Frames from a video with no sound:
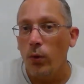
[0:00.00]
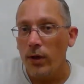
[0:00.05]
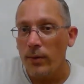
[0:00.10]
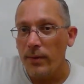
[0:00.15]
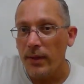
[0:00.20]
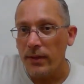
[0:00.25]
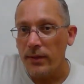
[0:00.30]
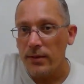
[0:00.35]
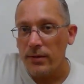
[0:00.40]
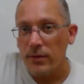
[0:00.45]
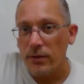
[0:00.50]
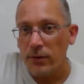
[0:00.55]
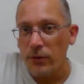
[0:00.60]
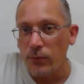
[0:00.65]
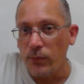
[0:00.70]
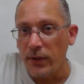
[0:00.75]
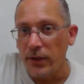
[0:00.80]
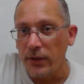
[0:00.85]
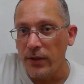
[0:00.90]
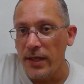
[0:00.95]
What about this
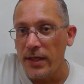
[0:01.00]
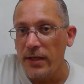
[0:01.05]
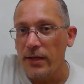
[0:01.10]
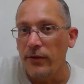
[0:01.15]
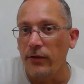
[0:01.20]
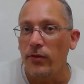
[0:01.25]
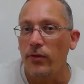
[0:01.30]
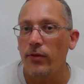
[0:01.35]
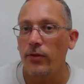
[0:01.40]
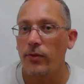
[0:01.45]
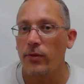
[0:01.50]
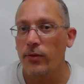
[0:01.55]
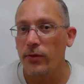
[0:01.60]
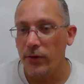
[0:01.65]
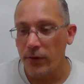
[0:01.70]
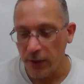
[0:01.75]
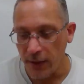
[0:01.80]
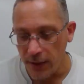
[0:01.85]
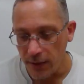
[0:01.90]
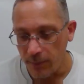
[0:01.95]
third one right here,
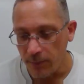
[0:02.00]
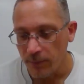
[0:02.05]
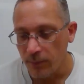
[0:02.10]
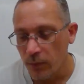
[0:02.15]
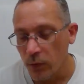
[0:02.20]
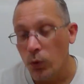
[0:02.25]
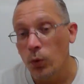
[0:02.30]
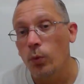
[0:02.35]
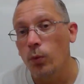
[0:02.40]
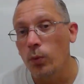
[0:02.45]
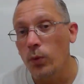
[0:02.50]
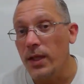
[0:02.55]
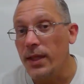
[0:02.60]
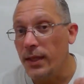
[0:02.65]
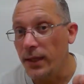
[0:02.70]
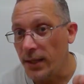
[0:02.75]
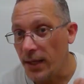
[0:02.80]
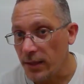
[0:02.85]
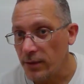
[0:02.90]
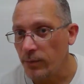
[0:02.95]
30,
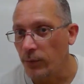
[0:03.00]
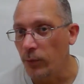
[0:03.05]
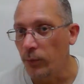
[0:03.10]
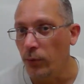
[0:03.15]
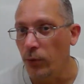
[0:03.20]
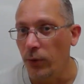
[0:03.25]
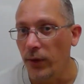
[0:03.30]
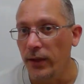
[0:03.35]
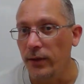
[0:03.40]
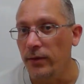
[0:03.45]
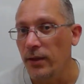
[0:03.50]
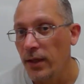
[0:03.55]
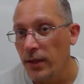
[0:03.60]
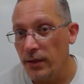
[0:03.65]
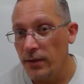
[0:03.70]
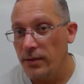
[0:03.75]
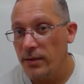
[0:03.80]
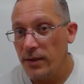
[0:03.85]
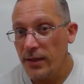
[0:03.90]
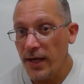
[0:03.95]
with the decimal point?
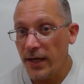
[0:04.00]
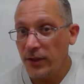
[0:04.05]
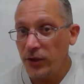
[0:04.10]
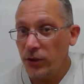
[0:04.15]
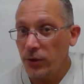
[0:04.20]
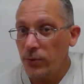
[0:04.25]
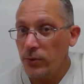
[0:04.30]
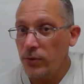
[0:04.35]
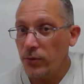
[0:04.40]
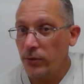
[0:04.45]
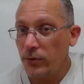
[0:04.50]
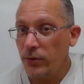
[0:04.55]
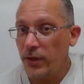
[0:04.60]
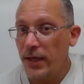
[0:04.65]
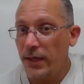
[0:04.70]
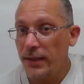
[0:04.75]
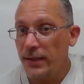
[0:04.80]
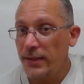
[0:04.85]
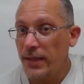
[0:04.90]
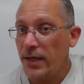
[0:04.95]
You see, I chose to
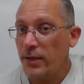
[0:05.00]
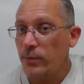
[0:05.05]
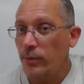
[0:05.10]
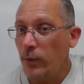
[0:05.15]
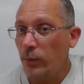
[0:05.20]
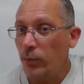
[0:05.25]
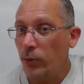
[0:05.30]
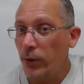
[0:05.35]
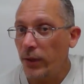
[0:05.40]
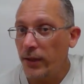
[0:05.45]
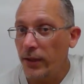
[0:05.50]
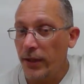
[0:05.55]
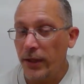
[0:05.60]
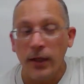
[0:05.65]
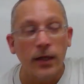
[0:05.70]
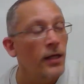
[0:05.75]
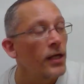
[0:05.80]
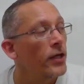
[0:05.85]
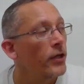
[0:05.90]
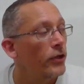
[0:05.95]
write a decimal point
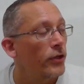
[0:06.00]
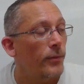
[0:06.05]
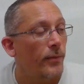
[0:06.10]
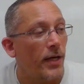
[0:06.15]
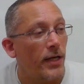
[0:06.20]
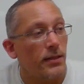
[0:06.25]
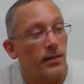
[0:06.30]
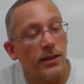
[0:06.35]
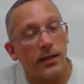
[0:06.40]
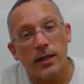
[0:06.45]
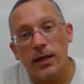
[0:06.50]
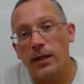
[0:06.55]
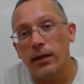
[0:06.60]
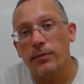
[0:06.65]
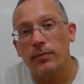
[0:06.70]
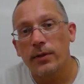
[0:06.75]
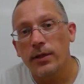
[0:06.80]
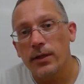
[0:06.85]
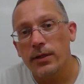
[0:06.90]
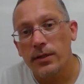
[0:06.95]
there. You might say that
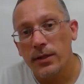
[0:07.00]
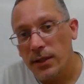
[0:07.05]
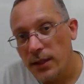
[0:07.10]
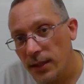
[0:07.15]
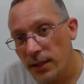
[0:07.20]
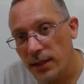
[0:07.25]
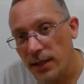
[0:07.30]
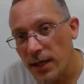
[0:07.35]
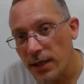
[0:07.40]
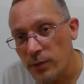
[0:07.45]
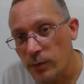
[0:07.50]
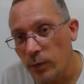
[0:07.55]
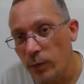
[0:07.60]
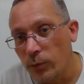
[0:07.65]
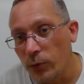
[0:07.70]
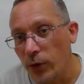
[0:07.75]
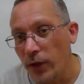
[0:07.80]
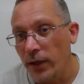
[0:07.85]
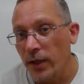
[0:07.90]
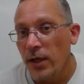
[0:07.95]
number doesn't need a
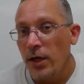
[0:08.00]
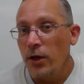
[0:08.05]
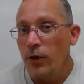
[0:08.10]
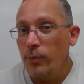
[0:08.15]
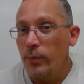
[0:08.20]
decimal point,